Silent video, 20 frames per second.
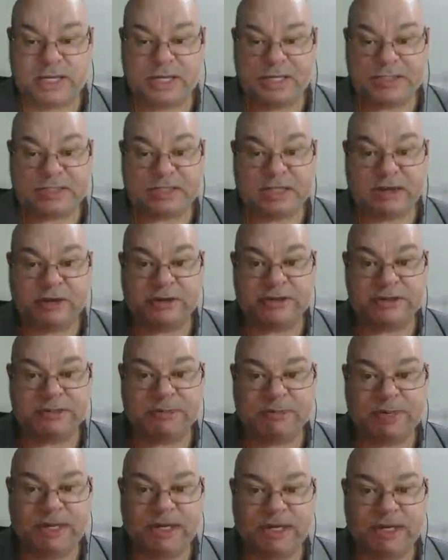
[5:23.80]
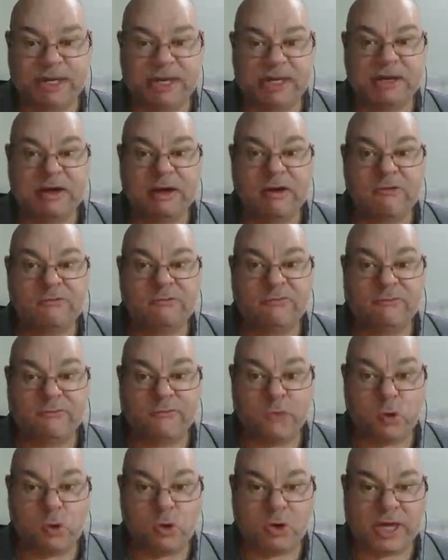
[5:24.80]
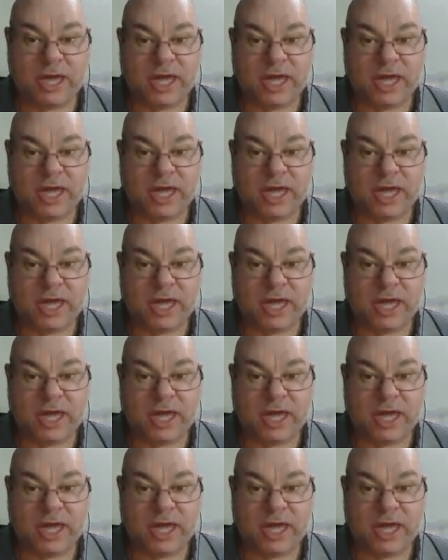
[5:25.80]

is going to be 4